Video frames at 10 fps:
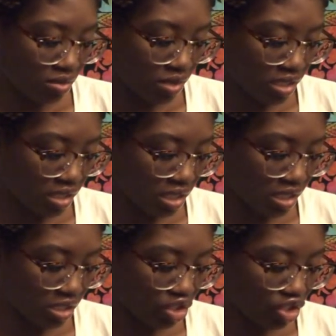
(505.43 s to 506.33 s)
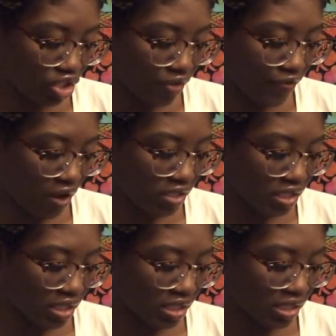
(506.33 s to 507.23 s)
What is this? Sugar
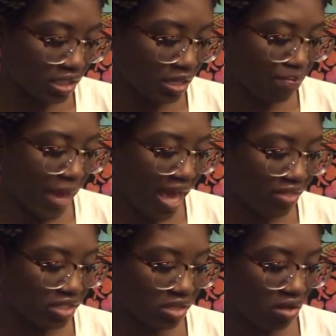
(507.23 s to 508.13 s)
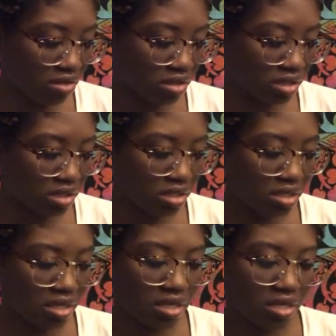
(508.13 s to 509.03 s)
frosting scented bath salts
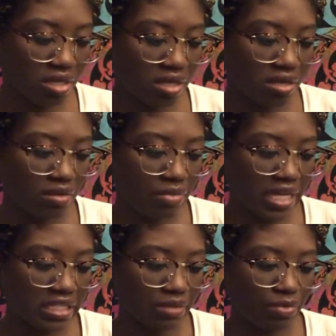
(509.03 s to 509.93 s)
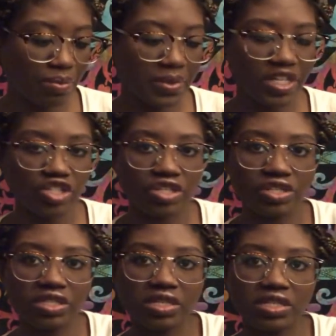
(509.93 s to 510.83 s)
by Simple
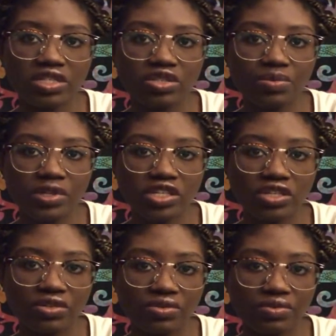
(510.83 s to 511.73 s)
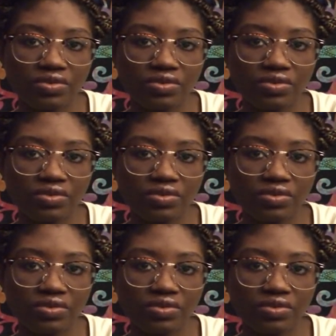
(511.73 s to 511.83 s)
Pleasures. Super cute.